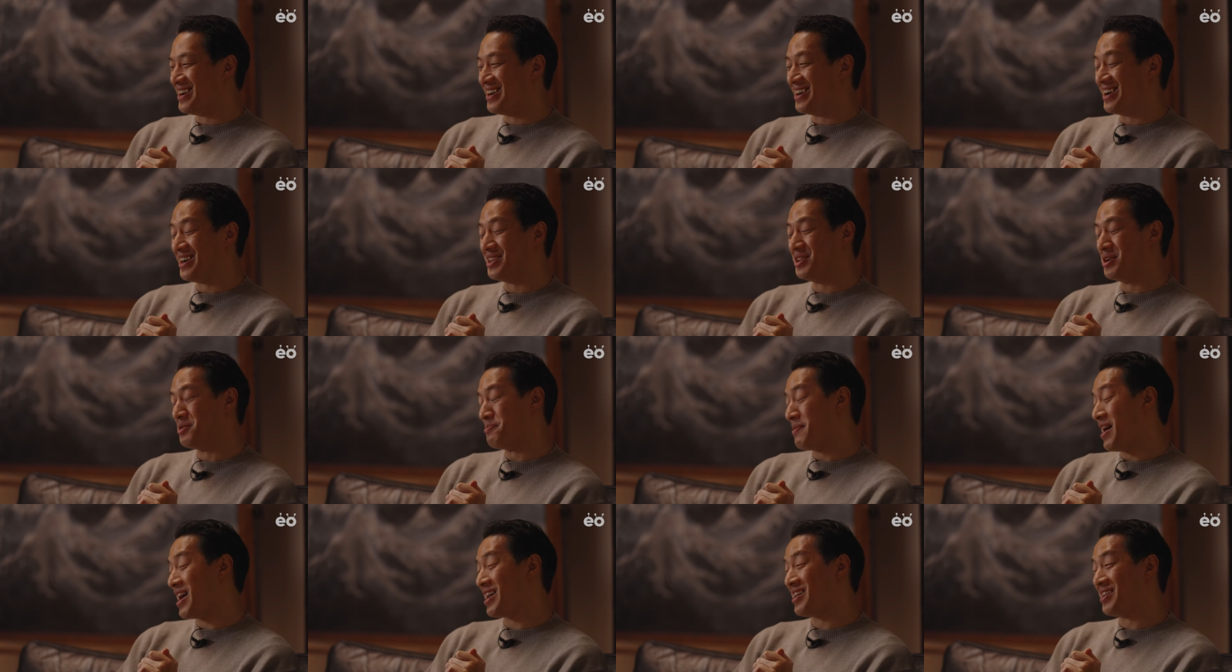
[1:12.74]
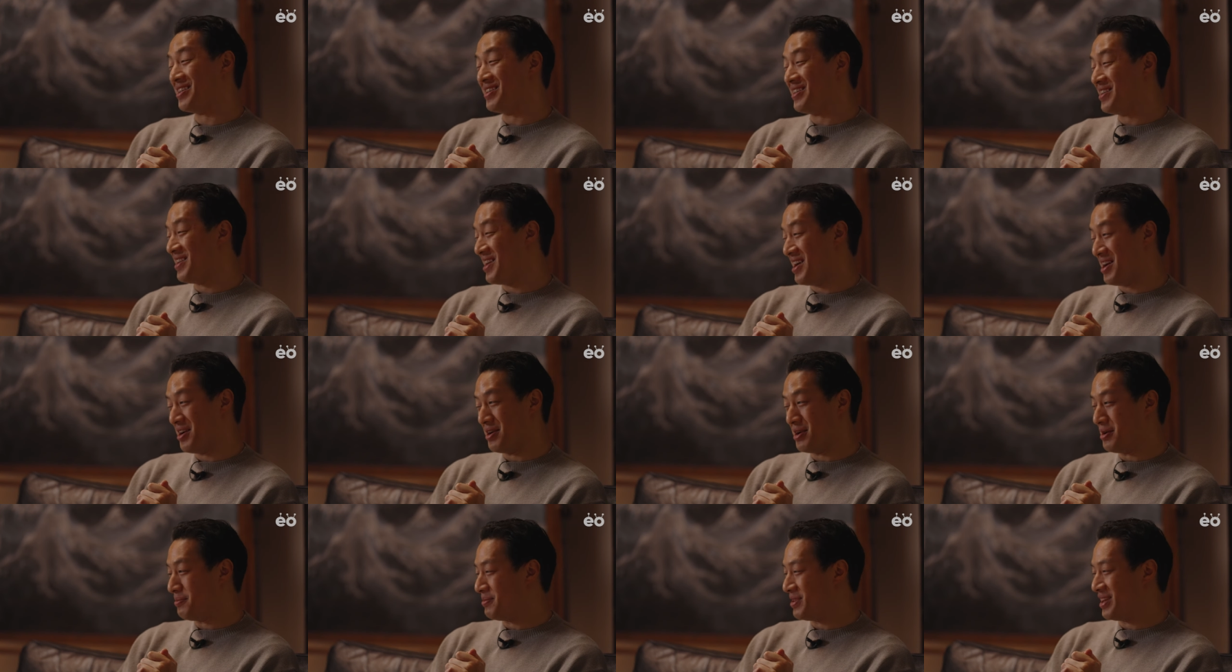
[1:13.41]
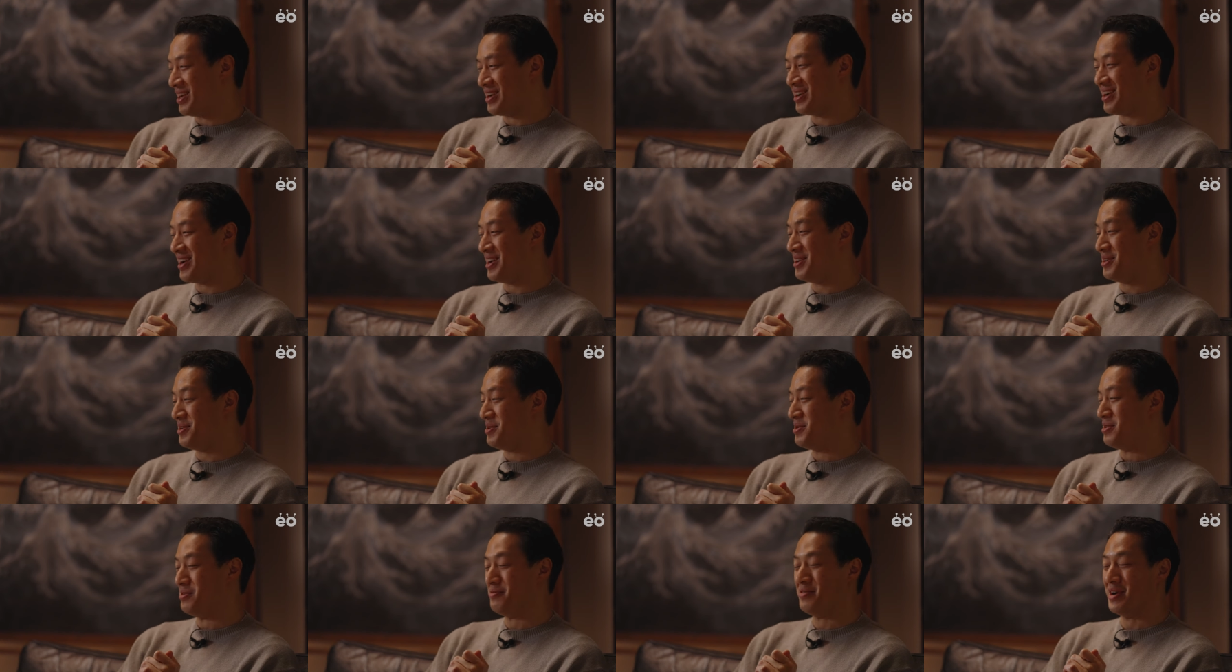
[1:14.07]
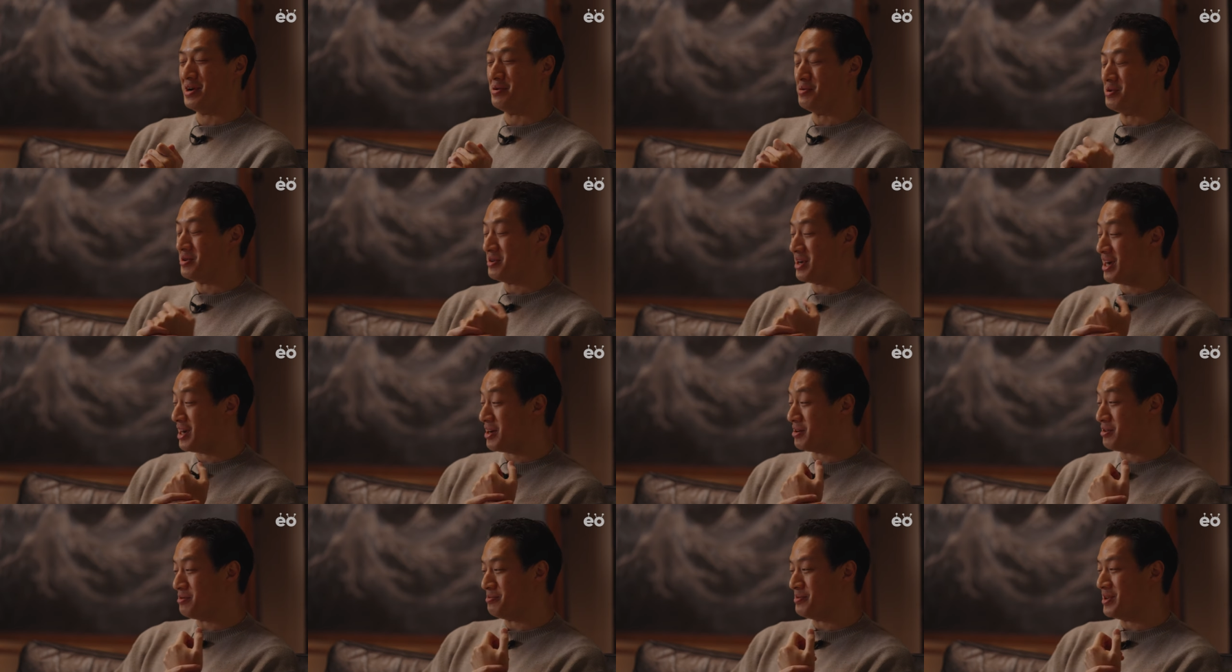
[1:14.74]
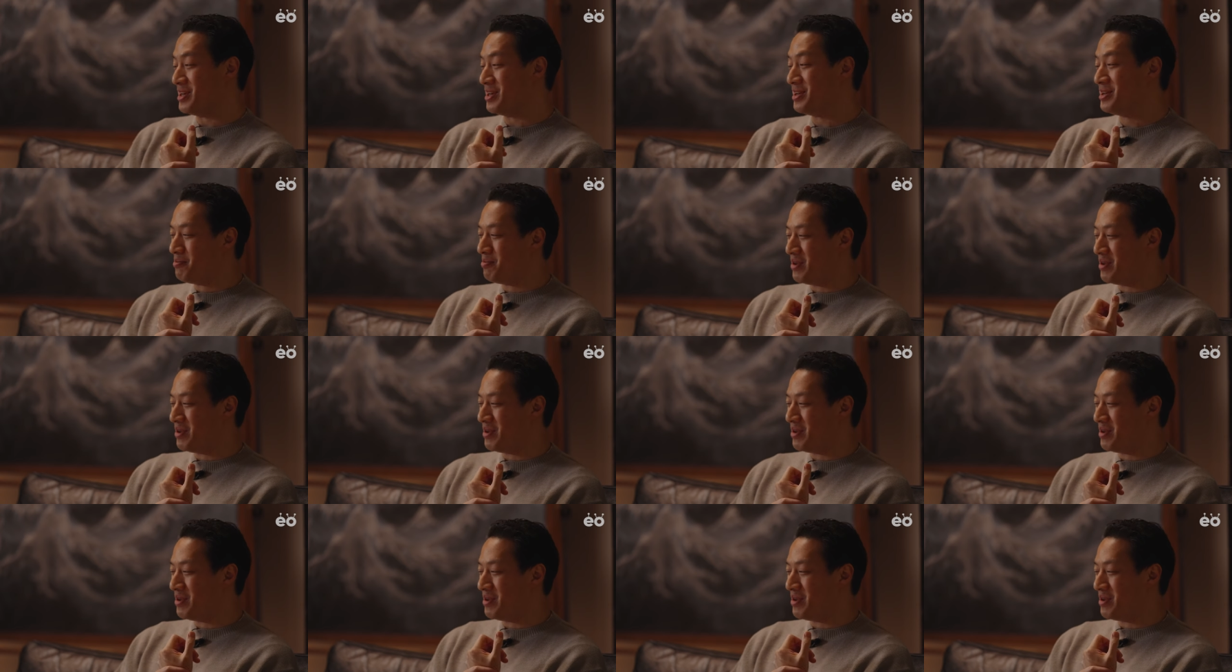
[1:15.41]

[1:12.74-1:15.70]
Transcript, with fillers: Uh, I look back at it now and I'm like, I don't know if I would have hired me.